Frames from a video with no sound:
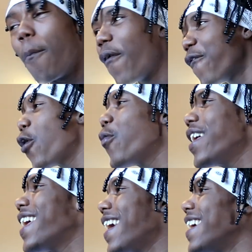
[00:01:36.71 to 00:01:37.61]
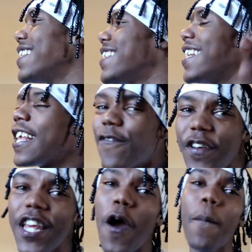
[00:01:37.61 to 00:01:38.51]
before we get into this
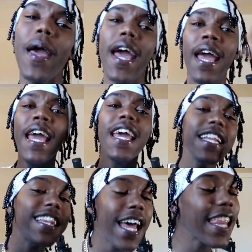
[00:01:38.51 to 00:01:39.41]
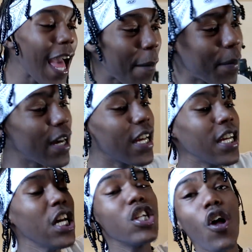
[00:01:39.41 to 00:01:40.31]
video, man, hit that like button.